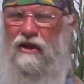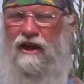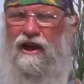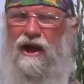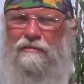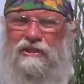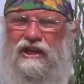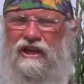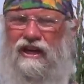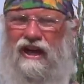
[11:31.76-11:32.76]
that helped.
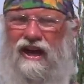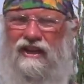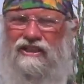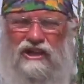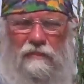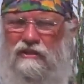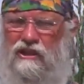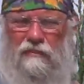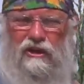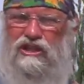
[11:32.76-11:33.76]

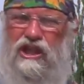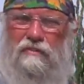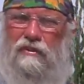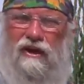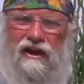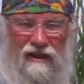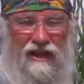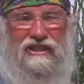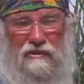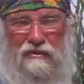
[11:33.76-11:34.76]
Simple and cheap. I
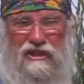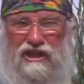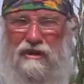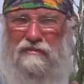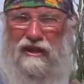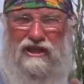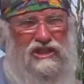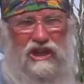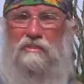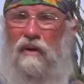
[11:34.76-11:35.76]
like simple and cheap. It is
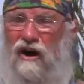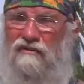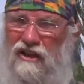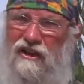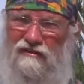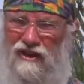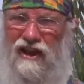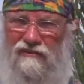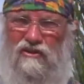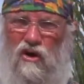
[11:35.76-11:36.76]
cheap RV living,
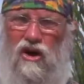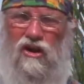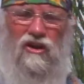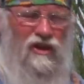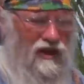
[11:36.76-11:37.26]
after all.